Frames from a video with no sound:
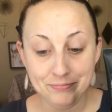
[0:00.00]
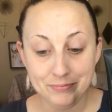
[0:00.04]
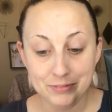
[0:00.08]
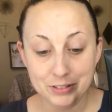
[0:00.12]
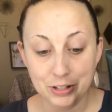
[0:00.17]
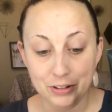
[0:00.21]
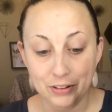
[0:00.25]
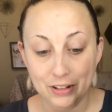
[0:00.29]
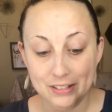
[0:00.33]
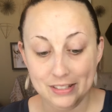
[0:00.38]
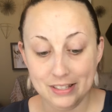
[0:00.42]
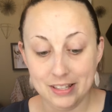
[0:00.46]

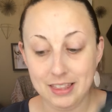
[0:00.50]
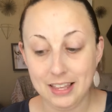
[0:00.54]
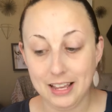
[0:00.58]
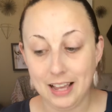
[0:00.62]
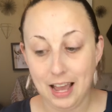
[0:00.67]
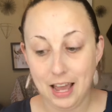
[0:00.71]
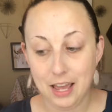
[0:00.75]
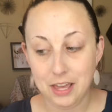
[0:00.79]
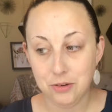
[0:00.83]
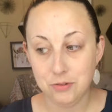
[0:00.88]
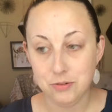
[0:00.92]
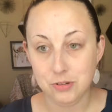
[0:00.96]
So that's the thing.
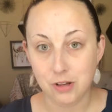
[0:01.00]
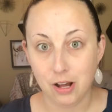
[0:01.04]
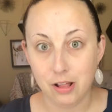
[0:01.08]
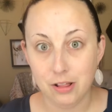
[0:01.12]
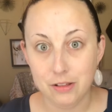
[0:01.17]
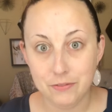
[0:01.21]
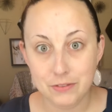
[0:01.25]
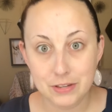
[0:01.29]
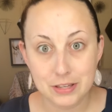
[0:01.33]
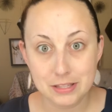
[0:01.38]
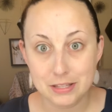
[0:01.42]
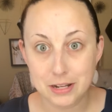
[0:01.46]
I use
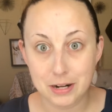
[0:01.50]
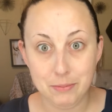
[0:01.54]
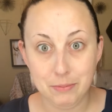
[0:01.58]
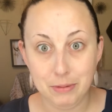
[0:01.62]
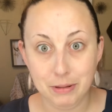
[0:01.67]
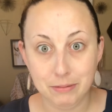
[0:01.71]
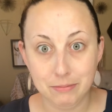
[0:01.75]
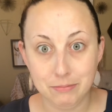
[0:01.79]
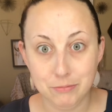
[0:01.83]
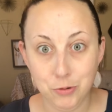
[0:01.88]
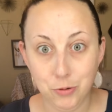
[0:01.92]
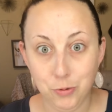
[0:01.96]
all of these, and I'm
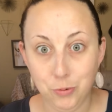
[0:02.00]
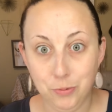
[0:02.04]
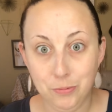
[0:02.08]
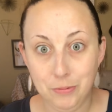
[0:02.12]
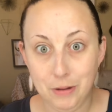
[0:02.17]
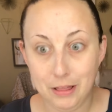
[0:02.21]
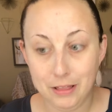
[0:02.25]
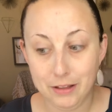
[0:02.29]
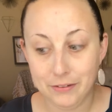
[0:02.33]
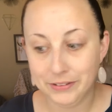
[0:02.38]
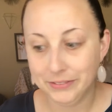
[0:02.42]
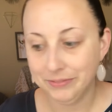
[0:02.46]
like, cool.
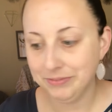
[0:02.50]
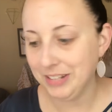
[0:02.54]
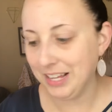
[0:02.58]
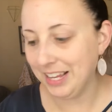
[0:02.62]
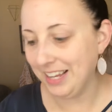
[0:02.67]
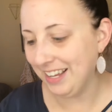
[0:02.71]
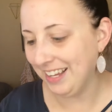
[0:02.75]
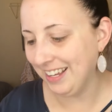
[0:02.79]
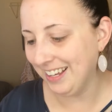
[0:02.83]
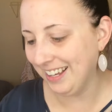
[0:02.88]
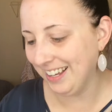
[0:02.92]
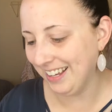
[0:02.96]
I love
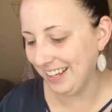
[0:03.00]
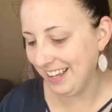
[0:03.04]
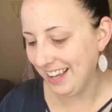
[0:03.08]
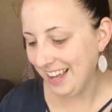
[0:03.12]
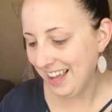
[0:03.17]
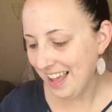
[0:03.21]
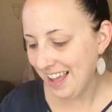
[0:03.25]
it.